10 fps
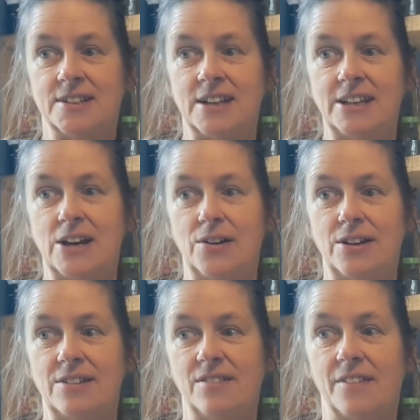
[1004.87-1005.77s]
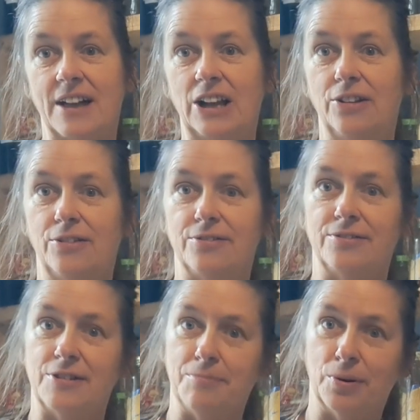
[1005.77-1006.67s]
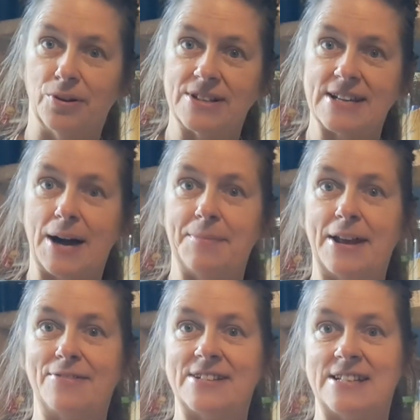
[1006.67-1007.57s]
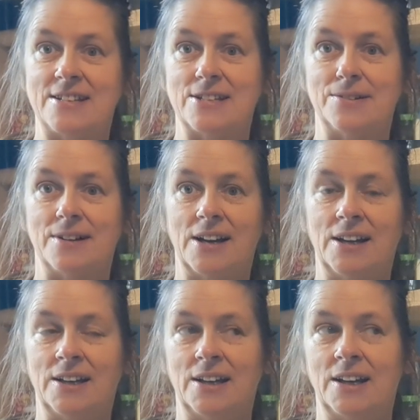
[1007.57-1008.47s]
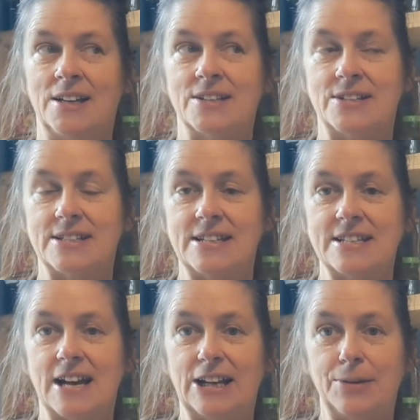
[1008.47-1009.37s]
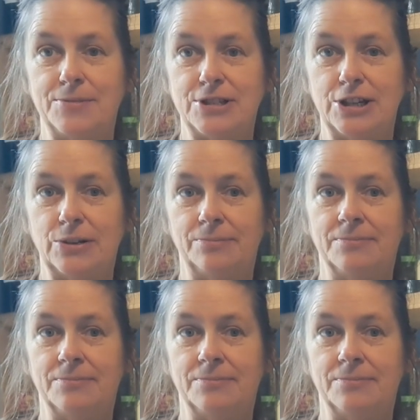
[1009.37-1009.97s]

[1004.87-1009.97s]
you know, you've got that love, you've put the time and effort into it, so it's entirely up to you.